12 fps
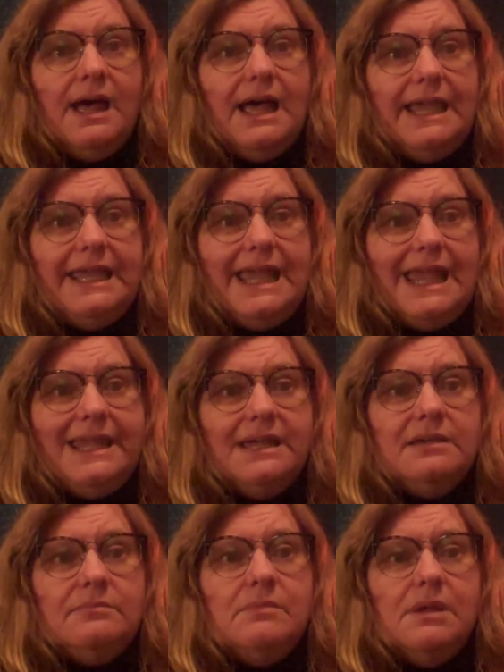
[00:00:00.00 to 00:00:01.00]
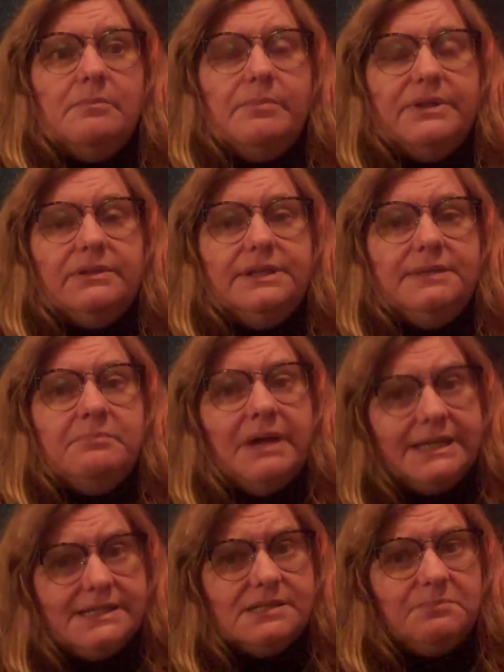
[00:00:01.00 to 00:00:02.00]
I am building
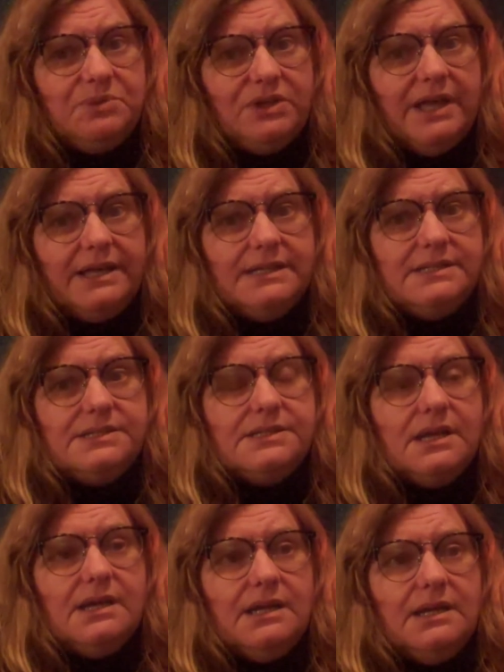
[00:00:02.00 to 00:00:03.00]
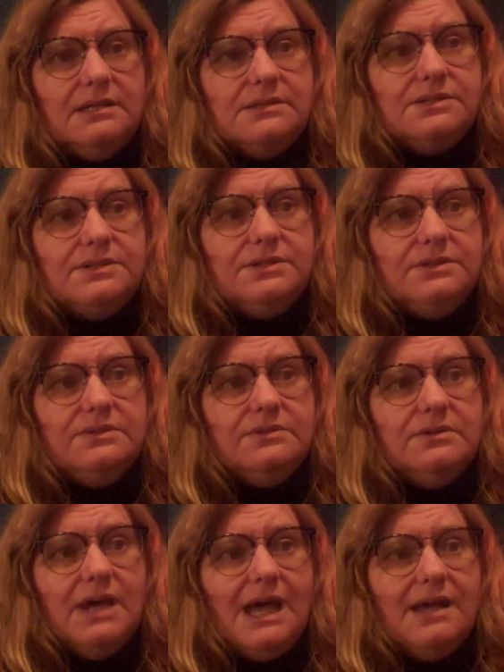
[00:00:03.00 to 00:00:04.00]
my supplies to
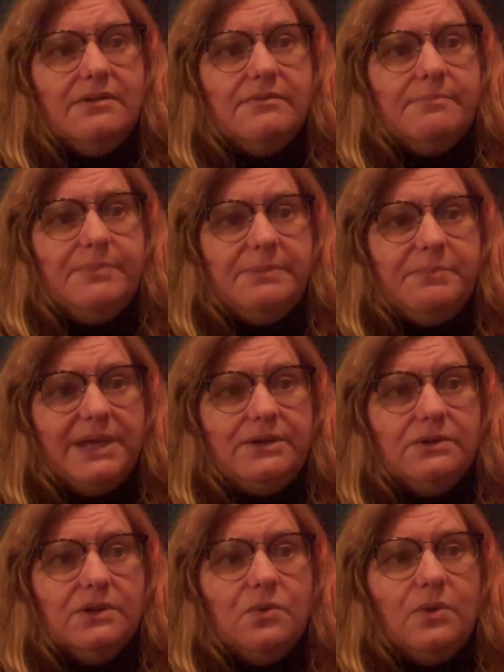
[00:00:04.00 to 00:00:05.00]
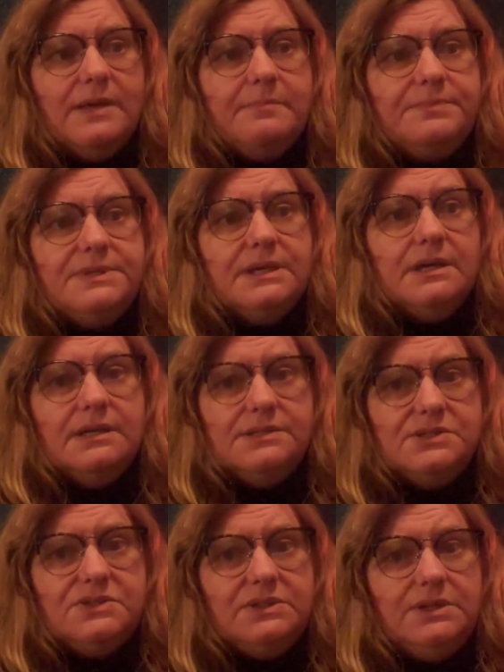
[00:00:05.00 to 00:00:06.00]
be better equipped
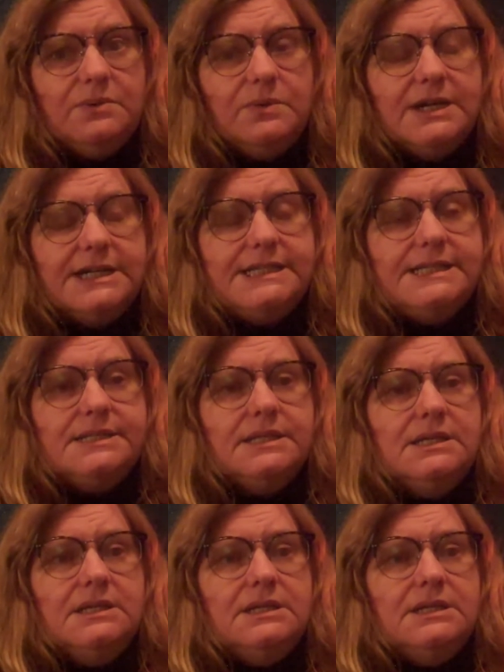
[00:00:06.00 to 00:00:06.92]
studio-wise.